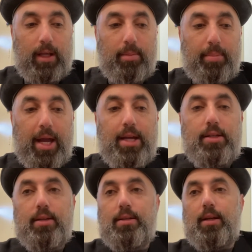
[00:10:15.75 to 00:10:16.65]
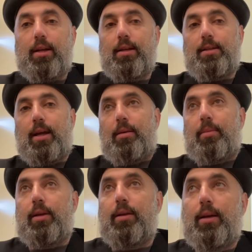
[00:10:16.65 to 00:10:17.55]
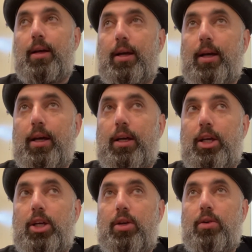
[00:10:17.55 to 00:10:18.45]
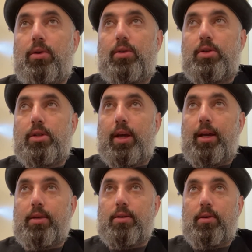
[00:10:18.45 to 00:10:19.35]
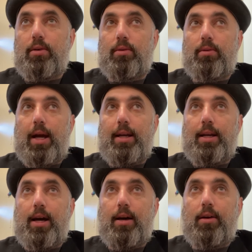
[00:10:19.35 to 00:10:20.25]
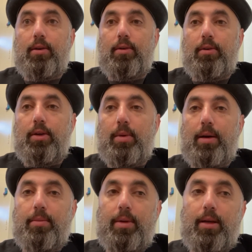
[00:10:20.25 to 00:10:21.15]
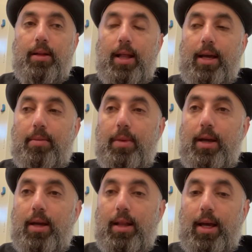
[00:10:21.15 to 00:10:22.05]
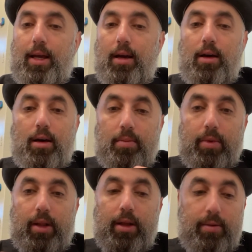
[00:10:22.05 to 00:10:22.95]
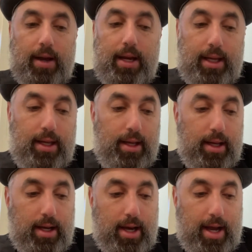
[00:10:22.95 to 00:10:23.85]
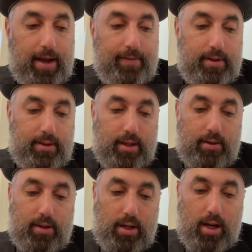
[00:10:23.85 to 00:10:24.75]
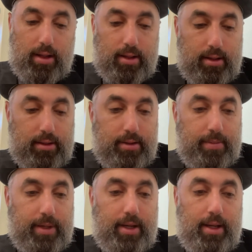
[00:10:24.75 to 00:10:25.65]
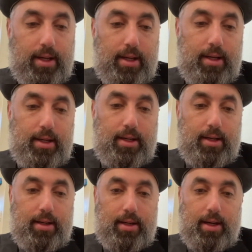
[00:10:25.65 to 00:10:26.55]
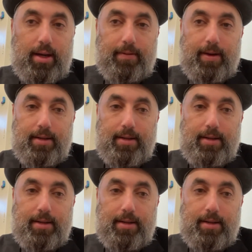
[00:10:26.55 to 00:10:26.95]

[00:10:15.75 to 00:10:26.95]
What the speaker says: patience and contentment. Huge thing. So right now you might be like me, like, oh, I'm really ready. I have this $100, but if